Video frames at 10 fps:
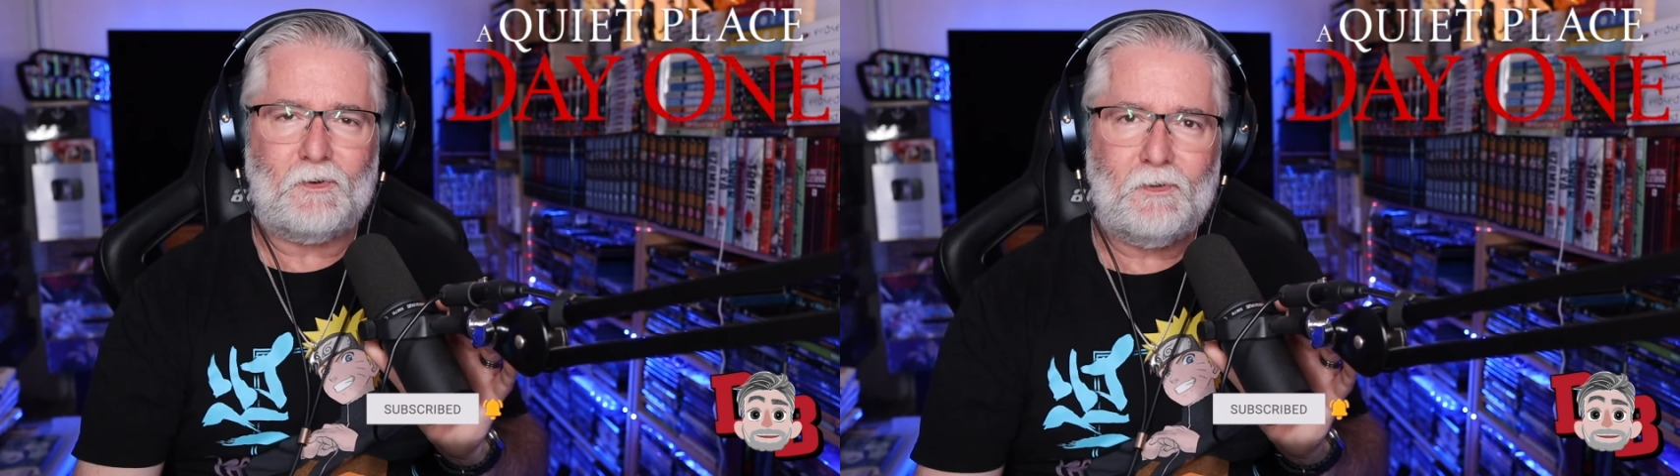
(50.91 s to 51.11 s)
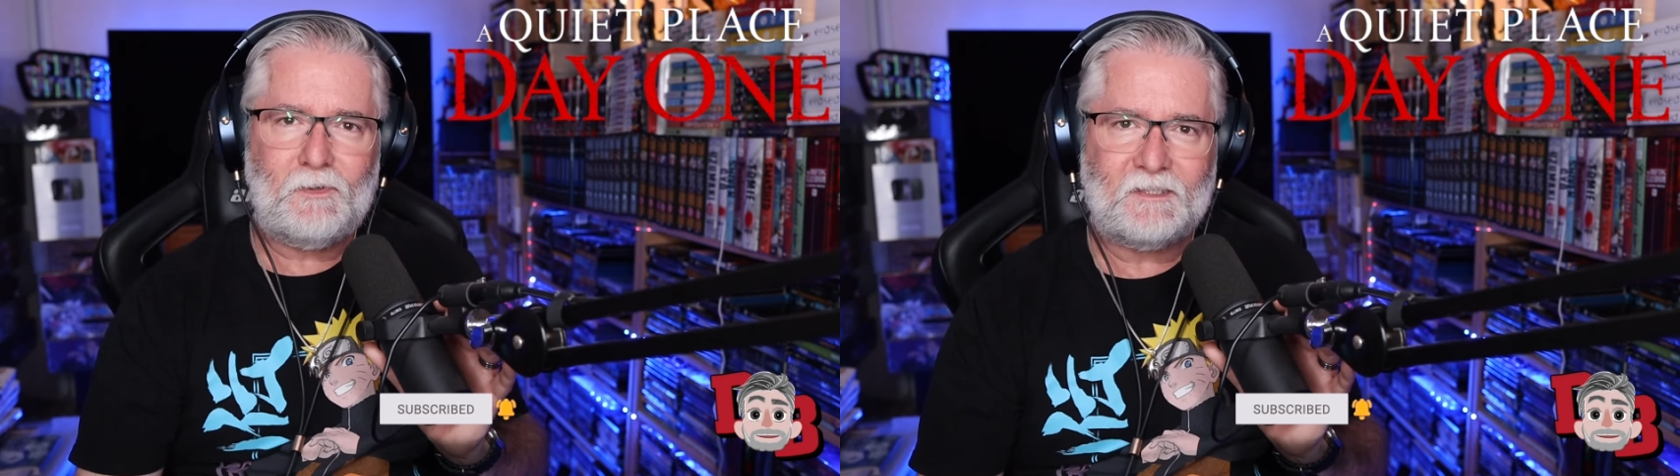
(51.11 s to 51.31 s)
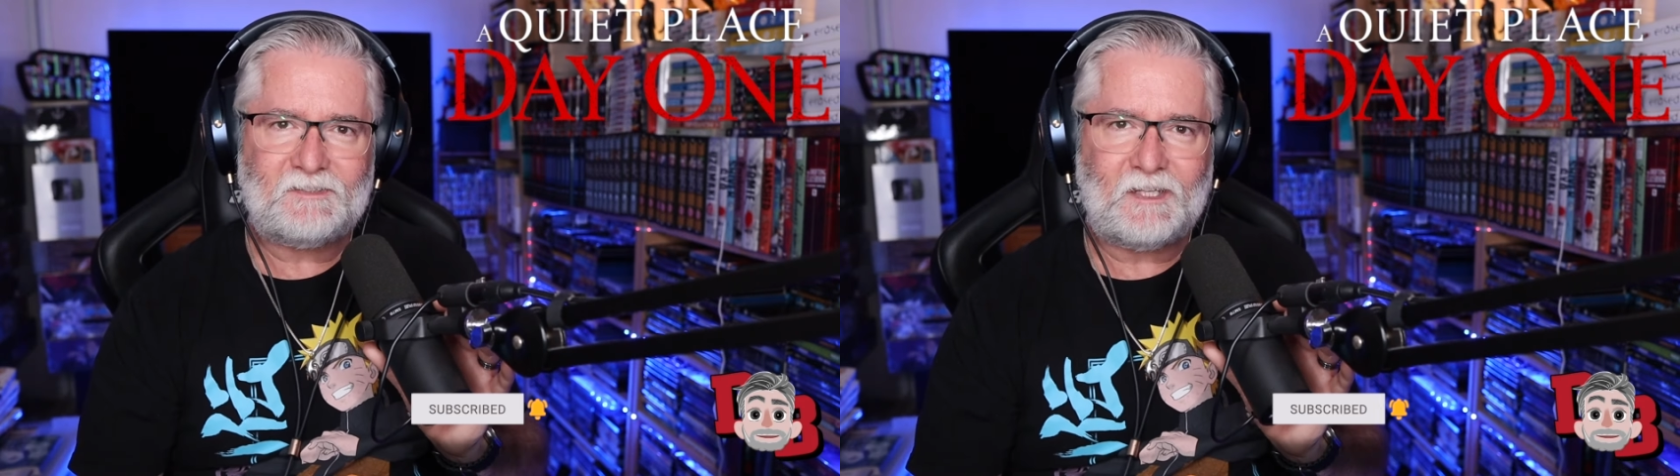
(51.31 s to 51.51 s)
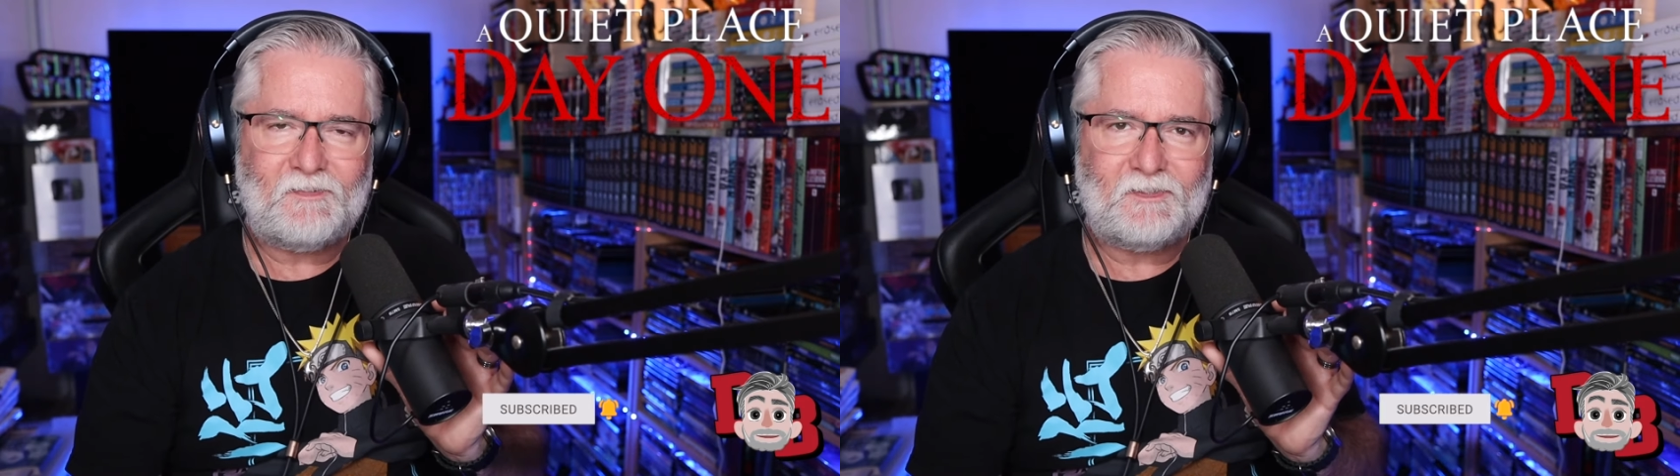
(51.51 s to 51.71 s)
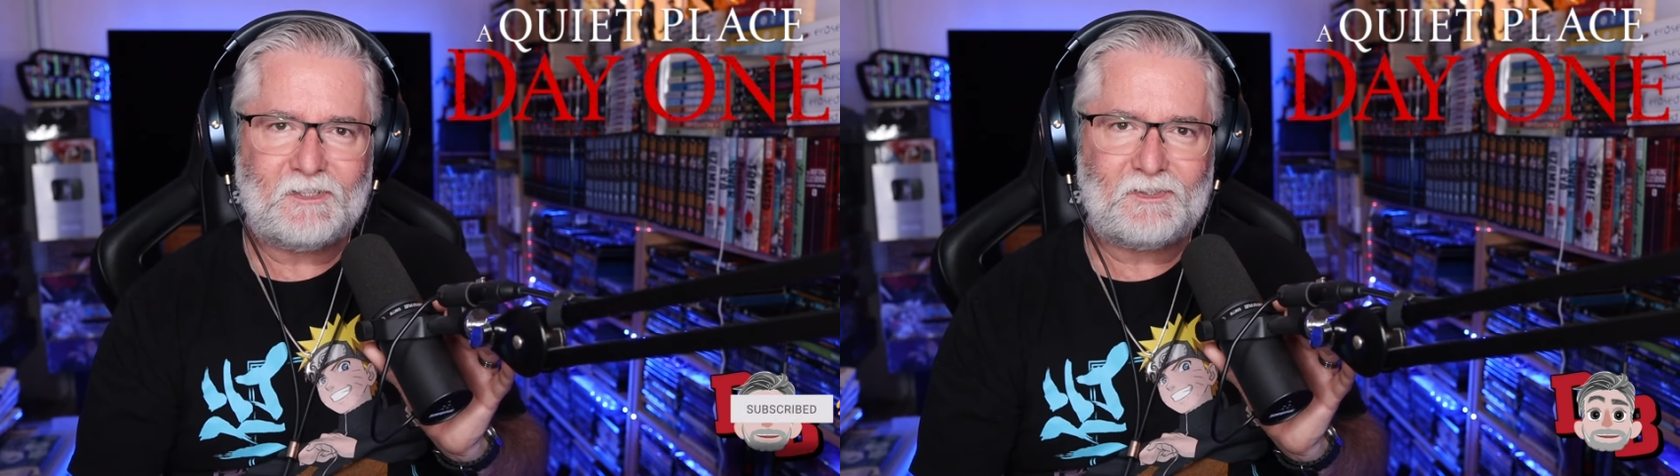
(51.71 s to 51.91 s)
ado, let's
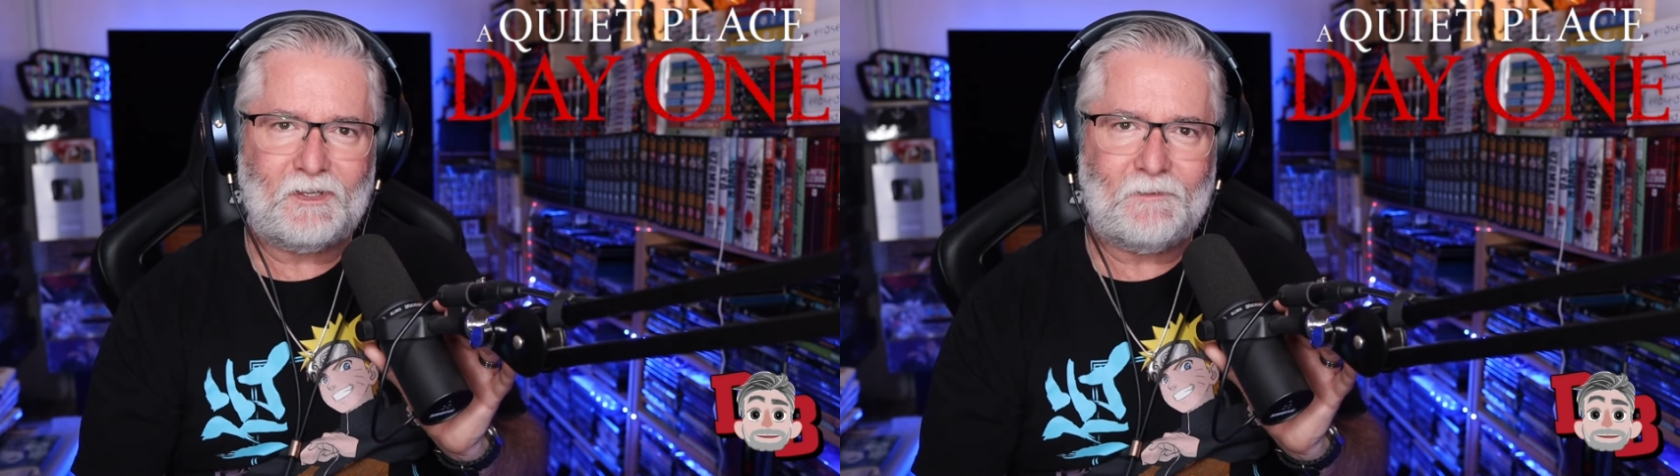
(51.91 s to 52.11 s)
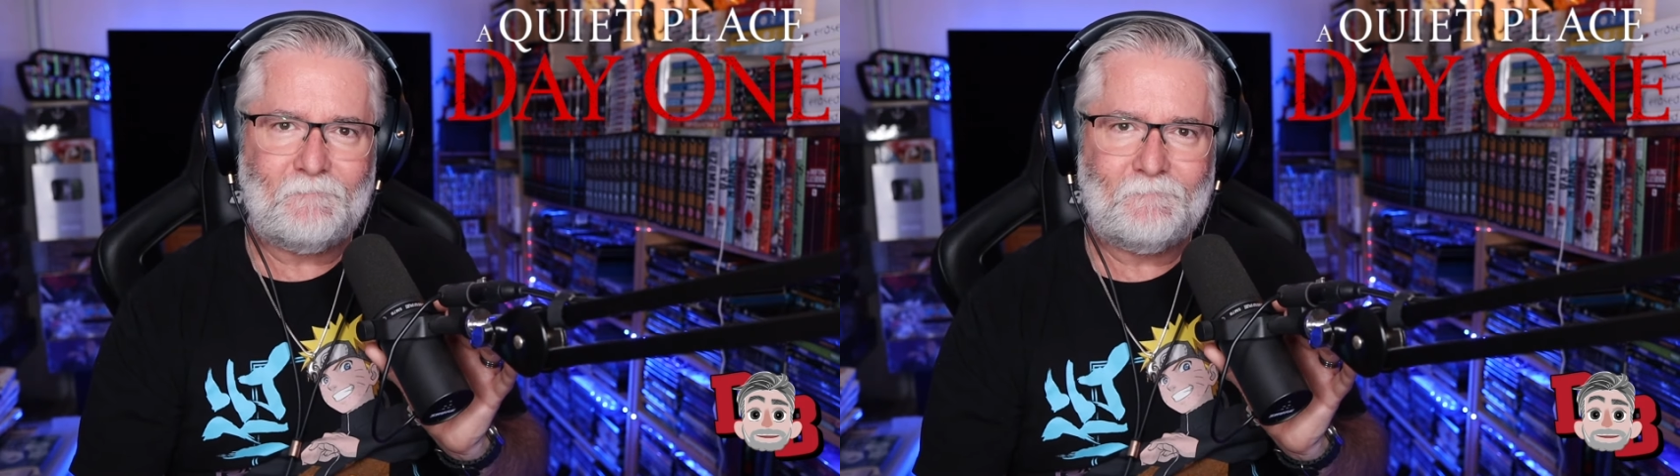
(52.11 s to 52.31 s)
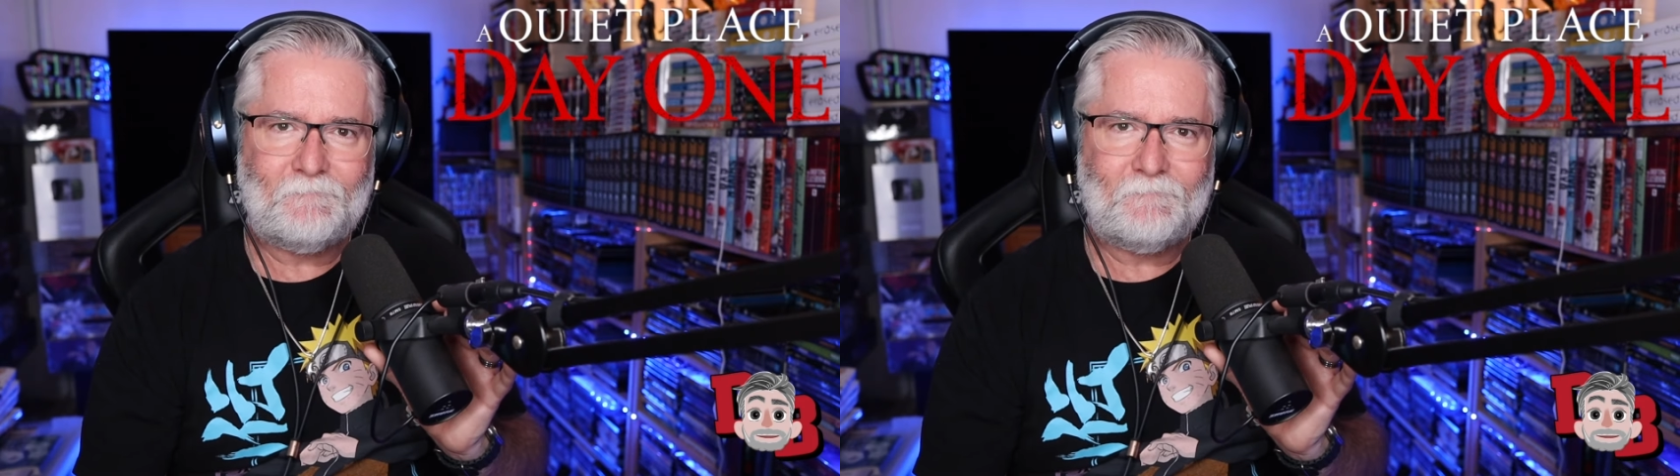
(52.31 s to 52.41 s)
dive into the trailer.